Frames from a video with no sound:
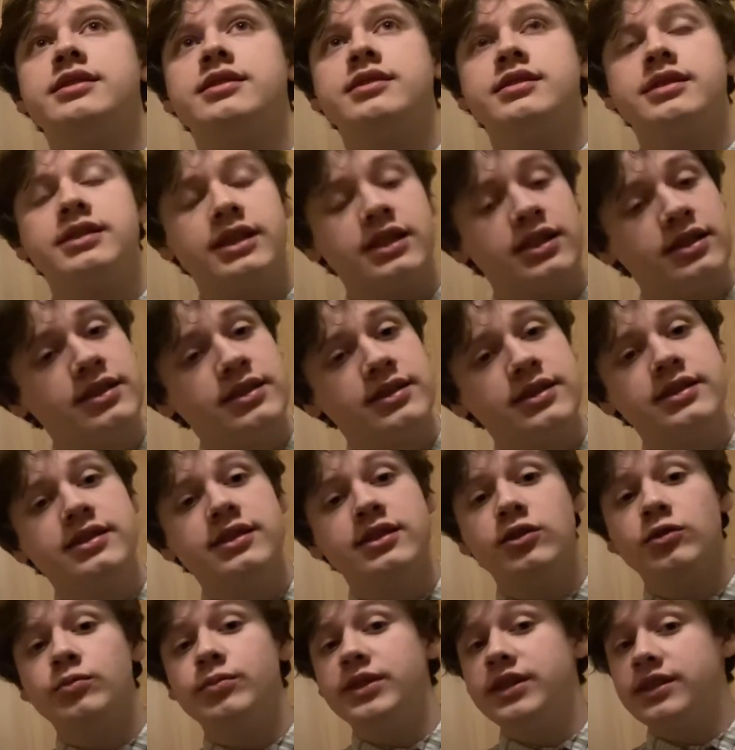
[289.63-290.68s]
going to
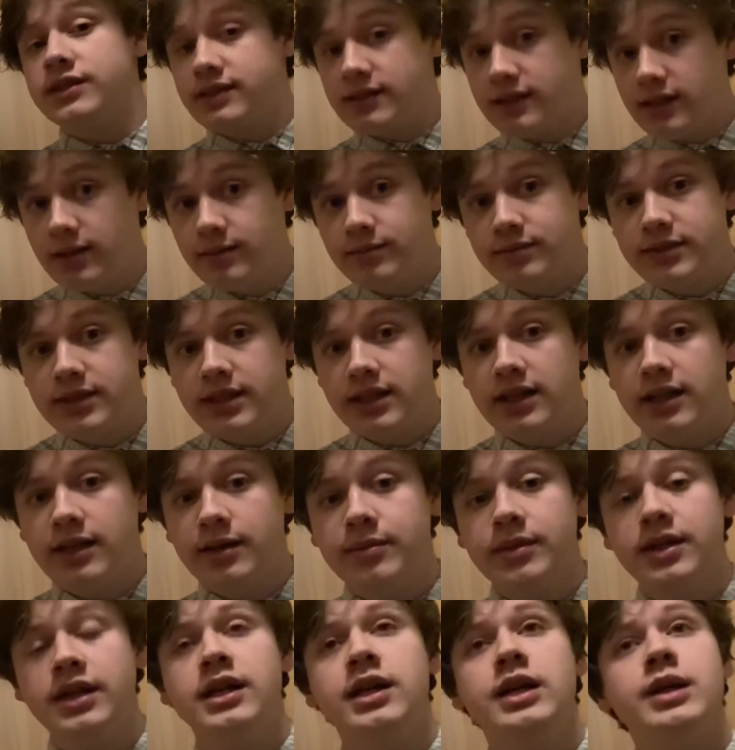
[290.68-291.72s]
still be some
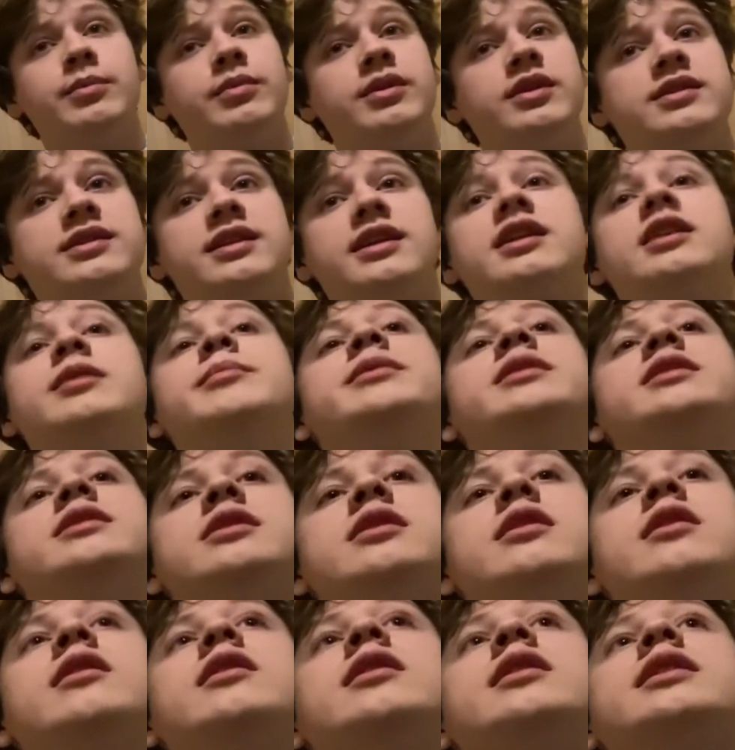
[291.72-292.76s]
time, but it's not going to be as
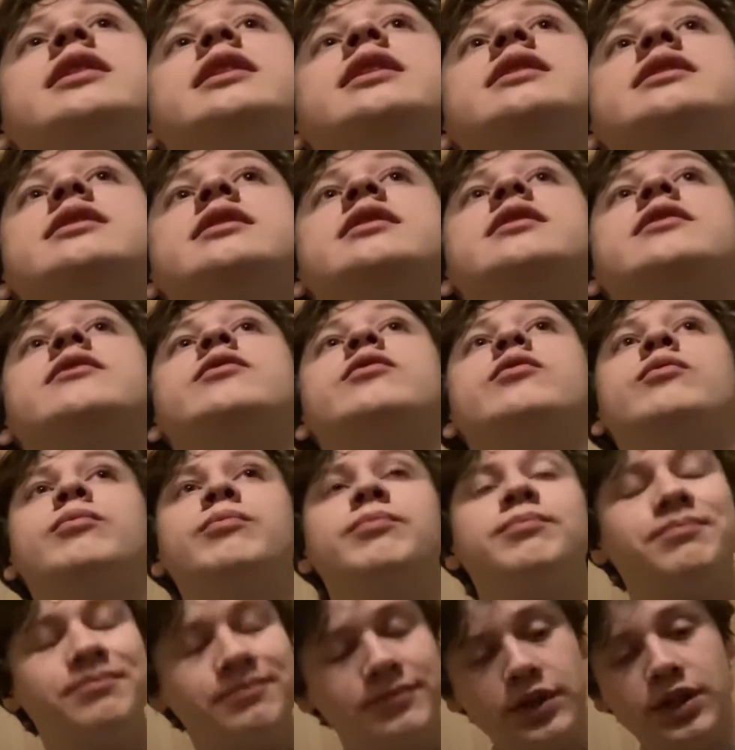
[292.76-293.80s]
long as if,
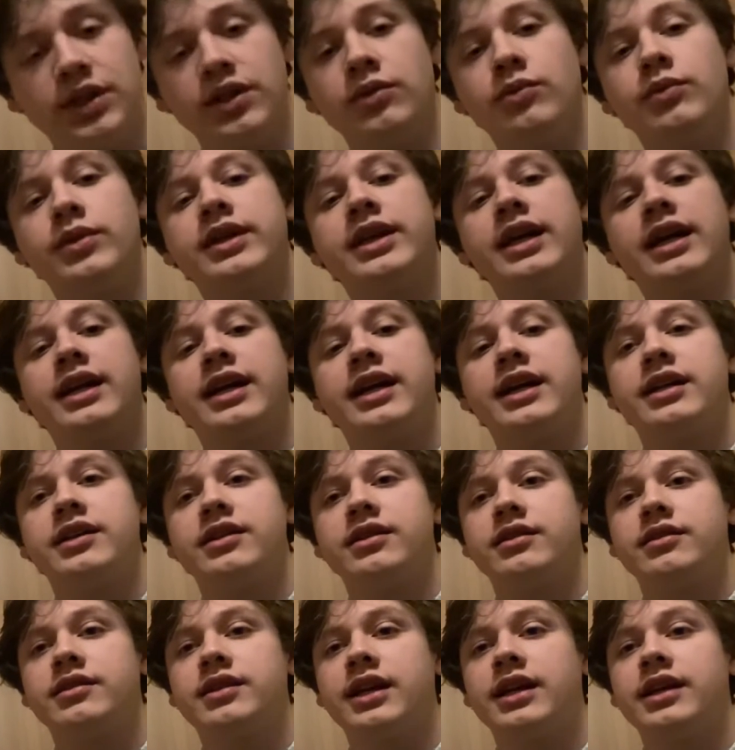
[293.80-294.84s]
we kind of had to
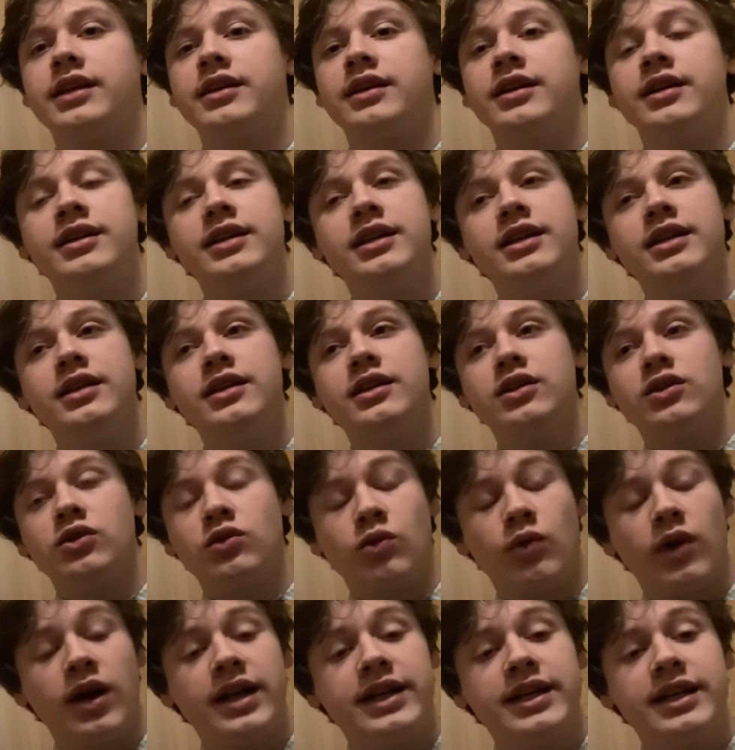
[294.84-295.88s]

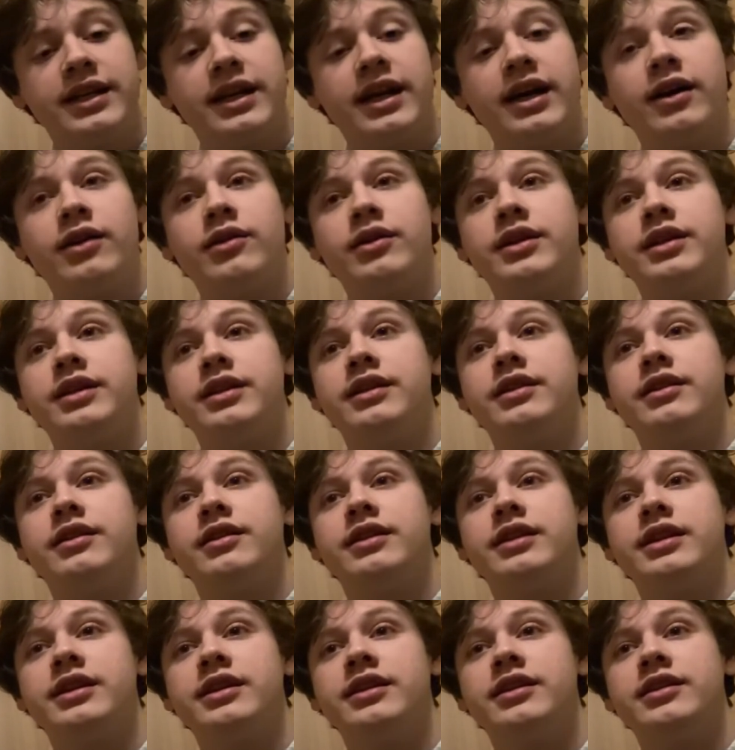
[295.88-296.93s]
grind it out in
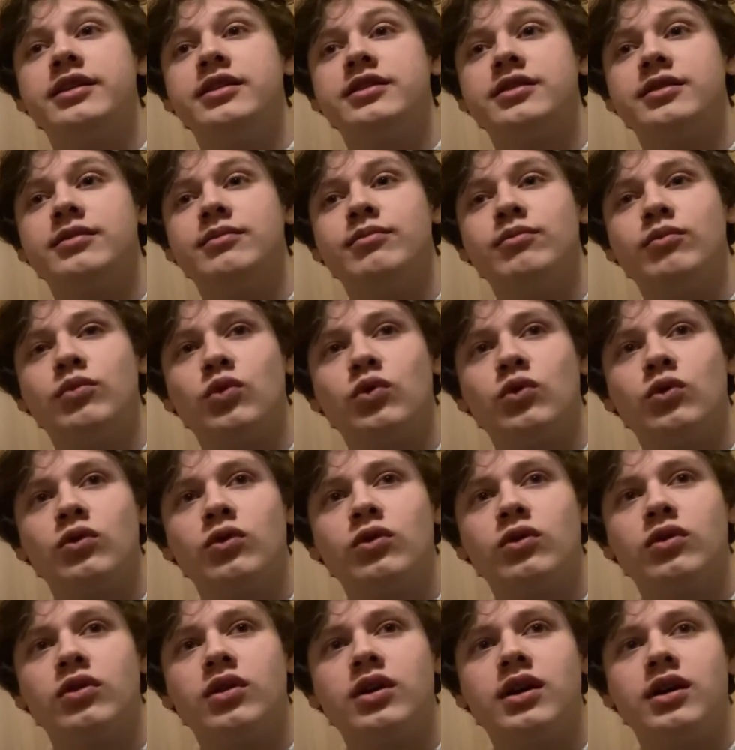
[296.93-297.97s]
these
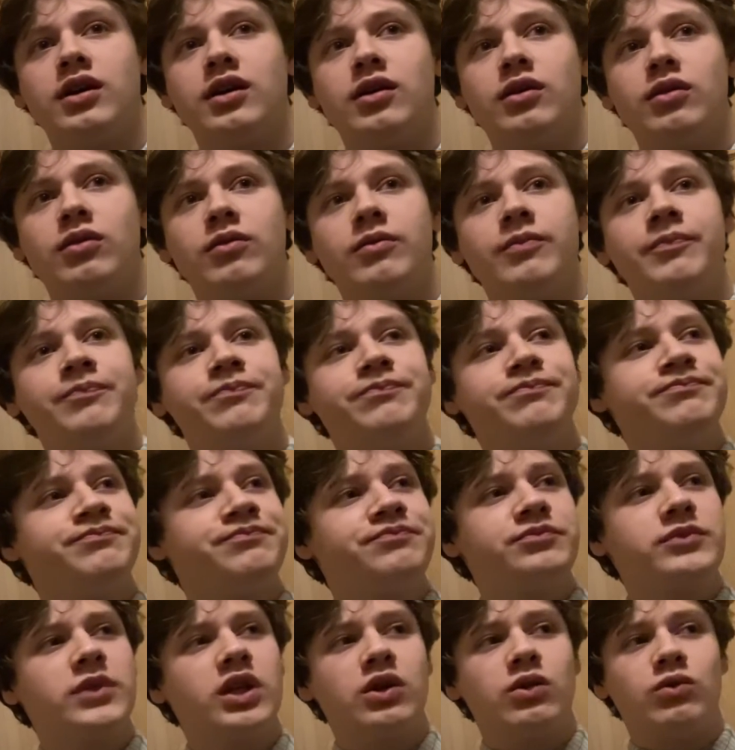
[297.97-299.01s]
more
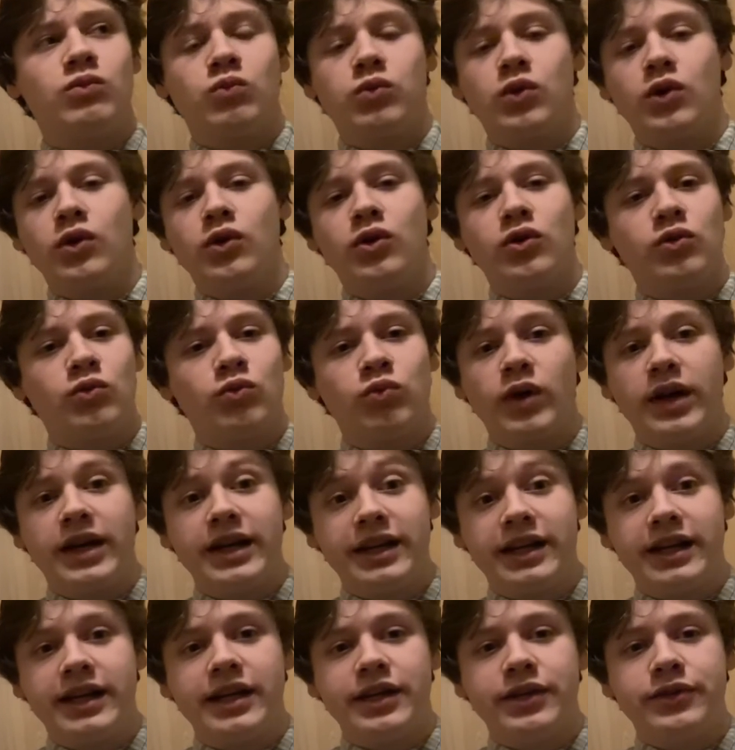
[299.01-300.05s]
rogue
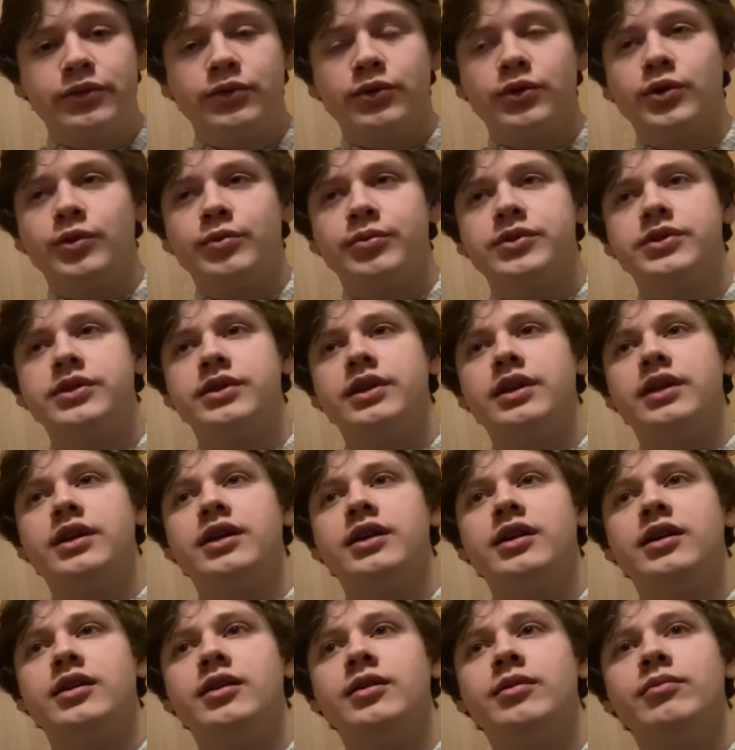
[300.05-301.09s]
renegade groups,
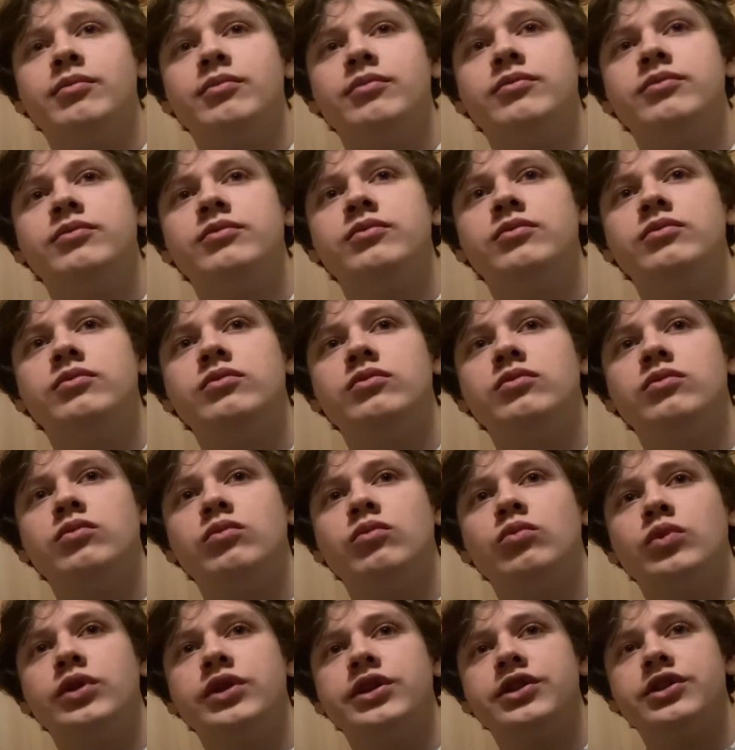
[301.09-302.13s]

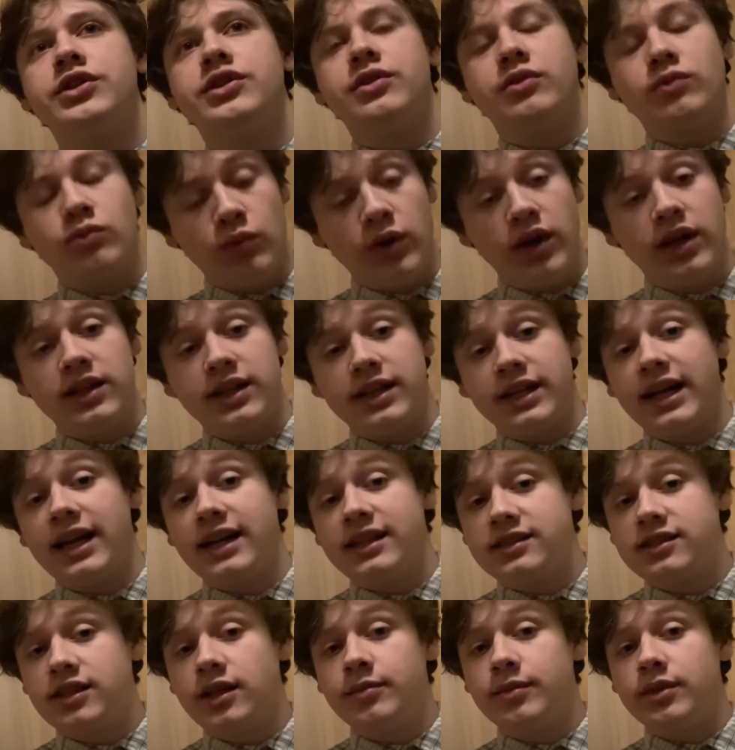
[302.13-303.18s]
which while it
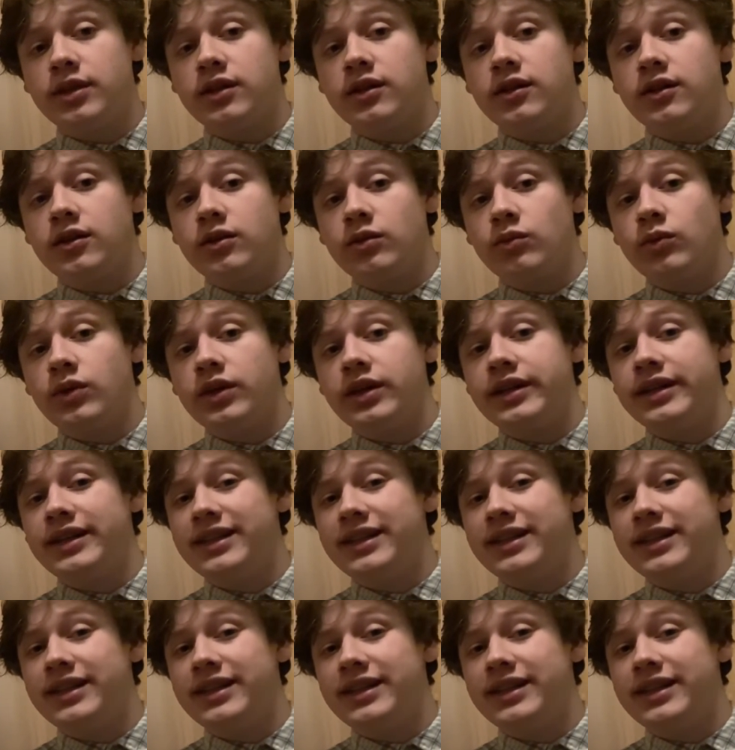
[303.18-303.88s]
has come a long way,